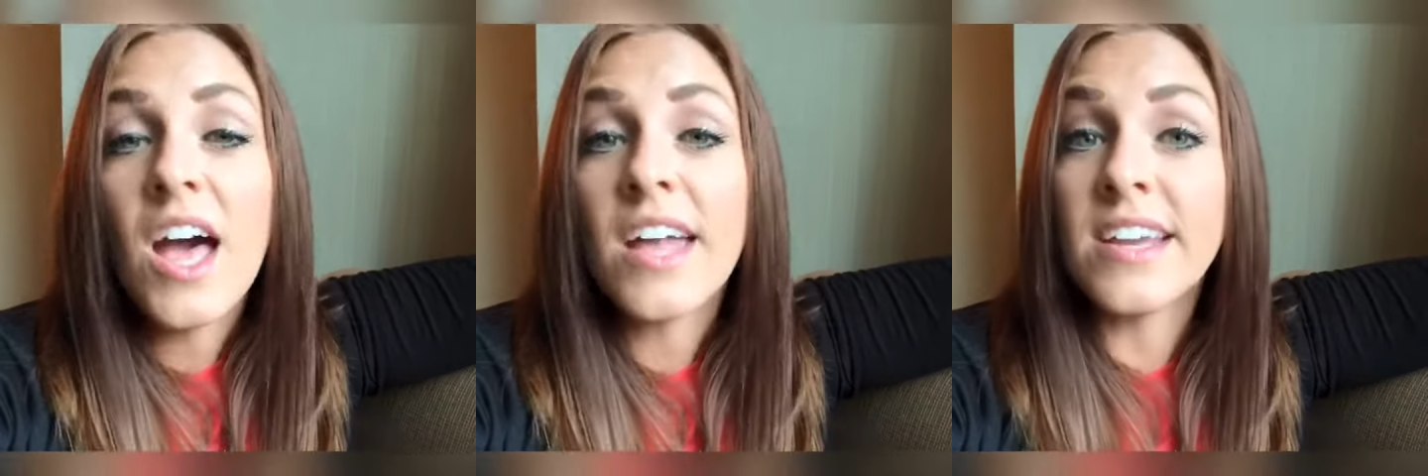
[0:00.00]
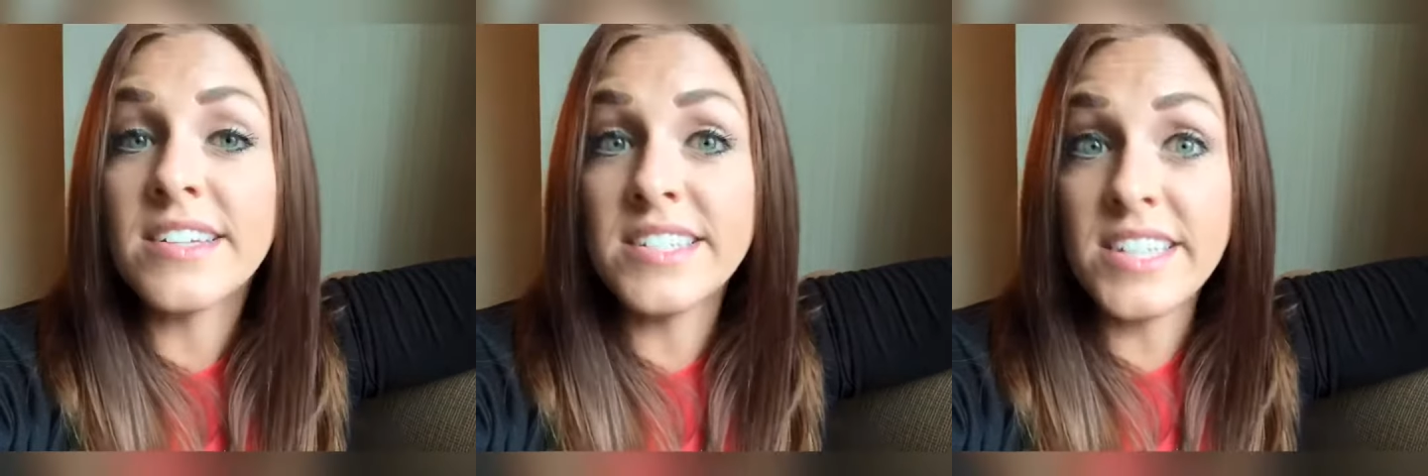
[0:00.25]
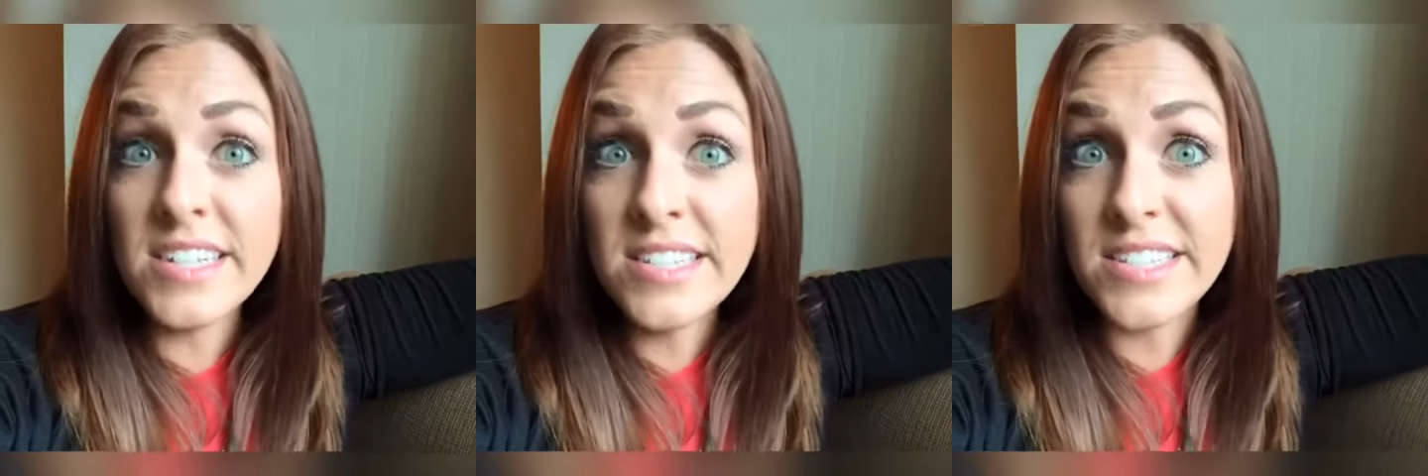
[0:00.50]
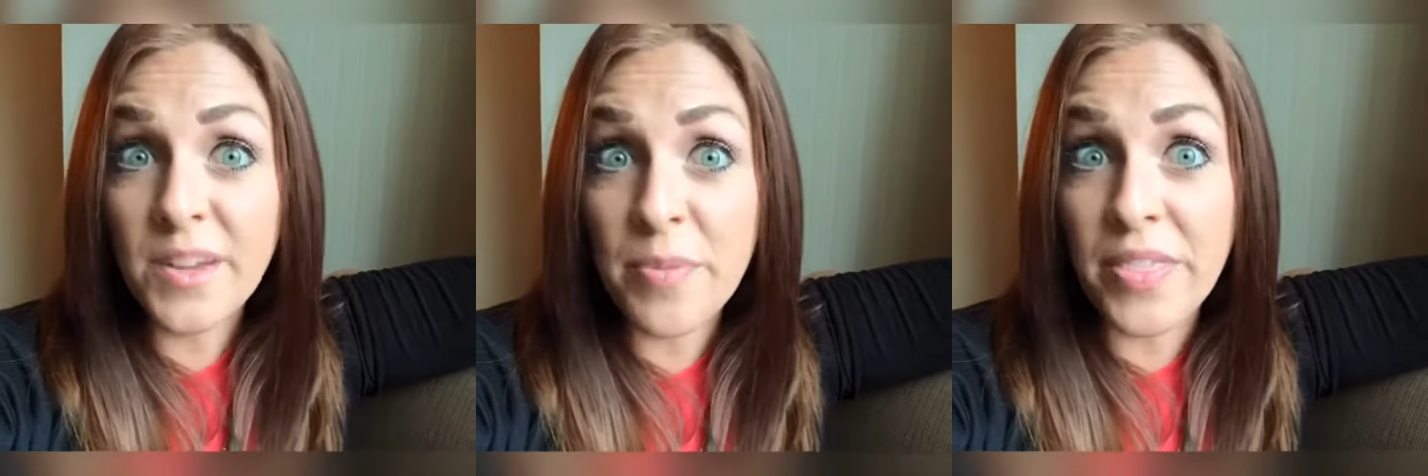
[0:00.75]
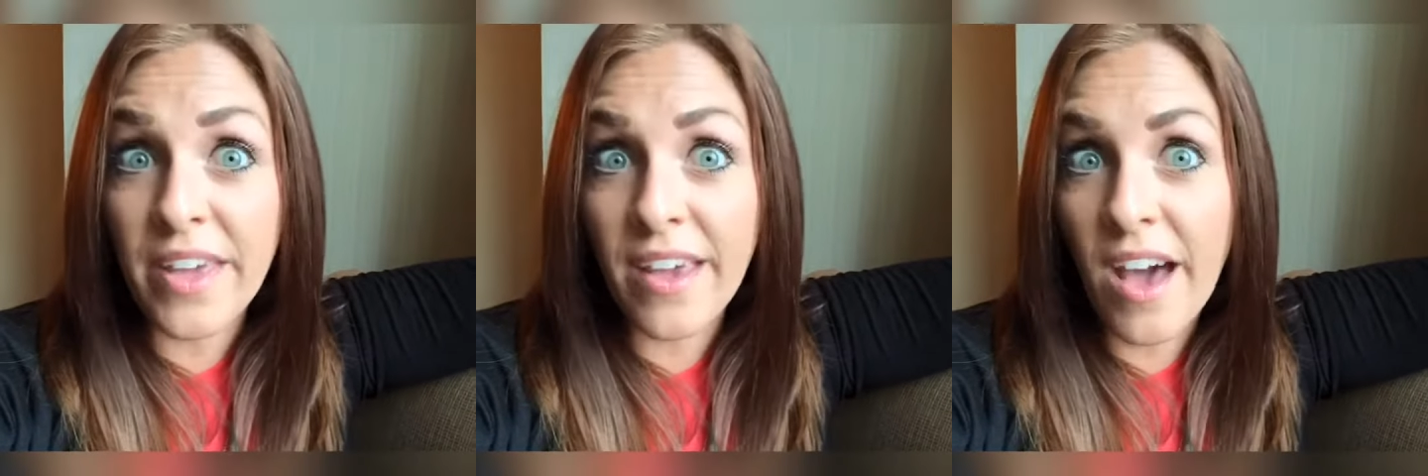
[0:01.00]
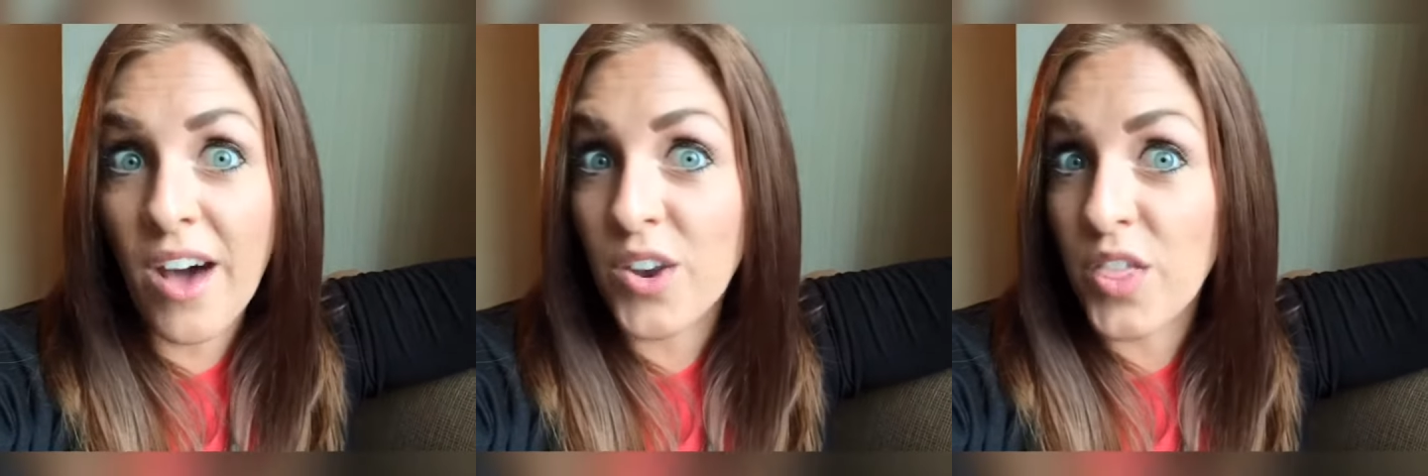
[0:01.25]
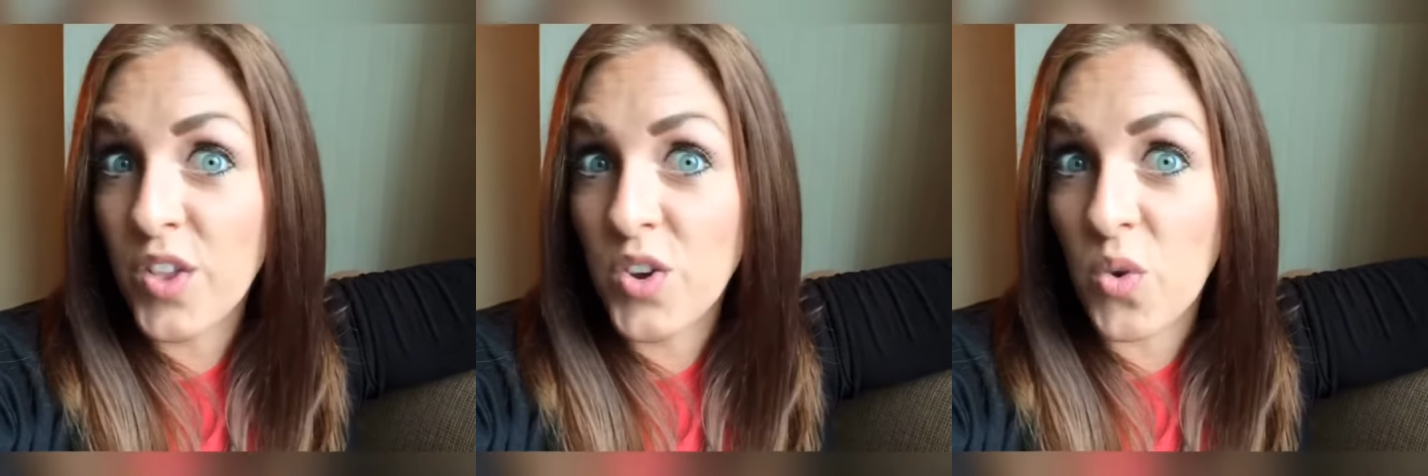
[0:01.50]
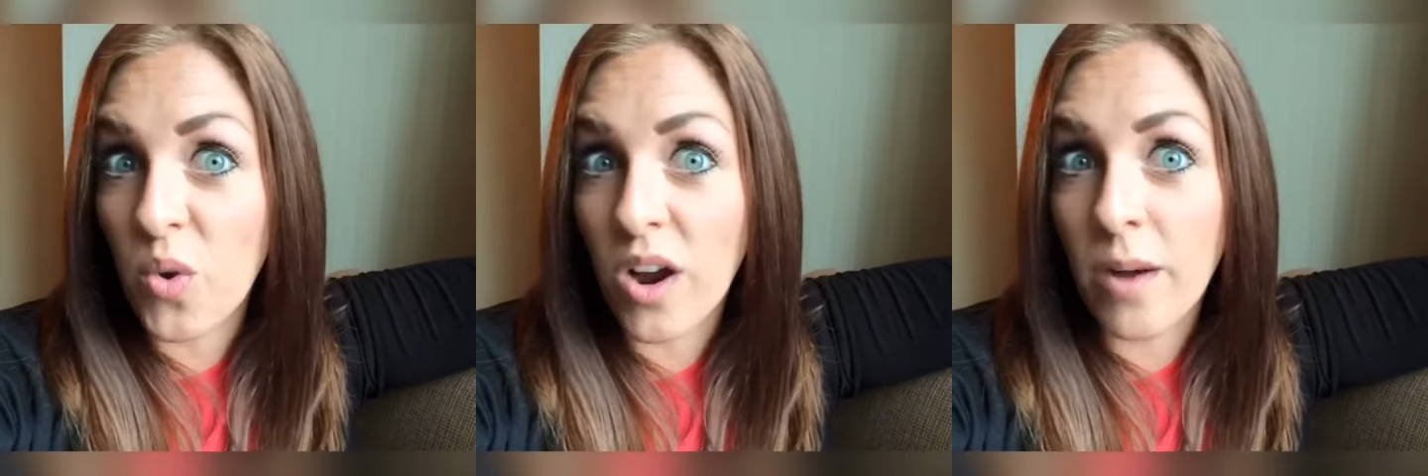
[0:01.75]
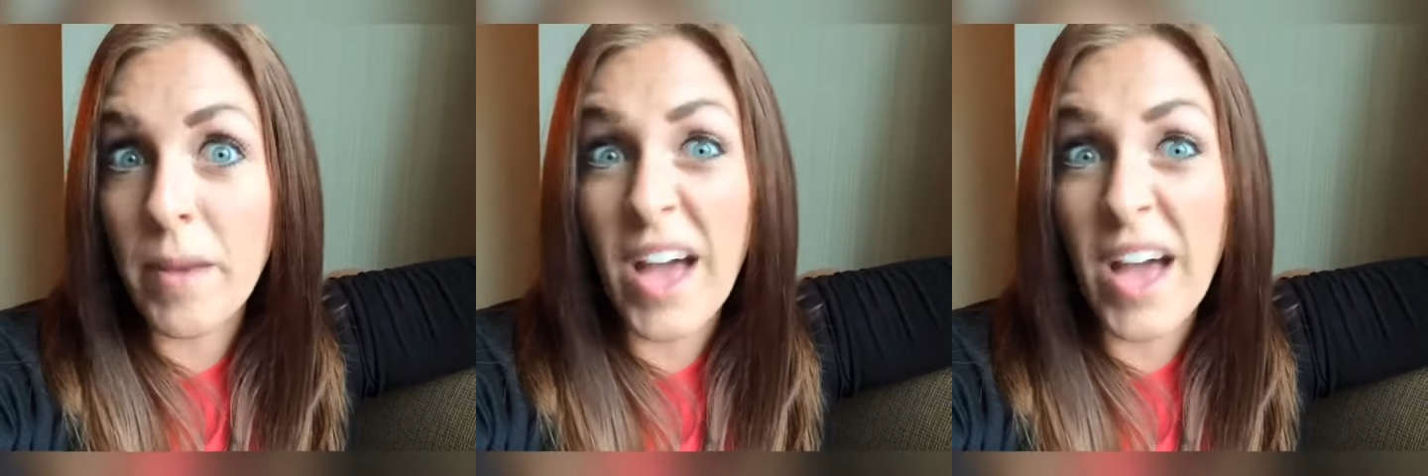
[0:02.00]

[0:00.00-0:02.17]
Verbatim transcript: and I did something out of the norm.